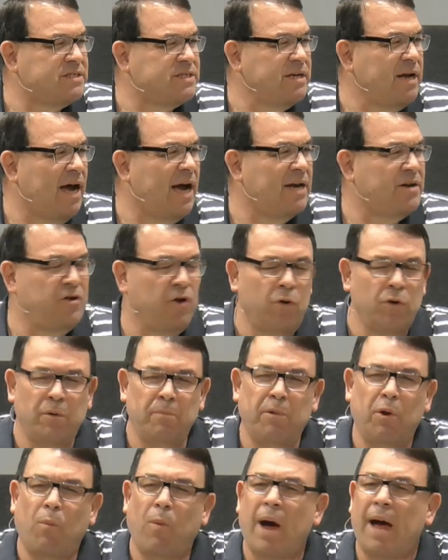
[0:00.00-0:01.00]
and God told him
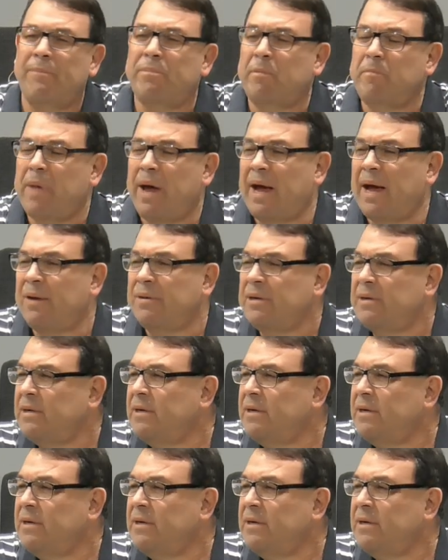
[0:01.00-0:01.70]
to wipe them out.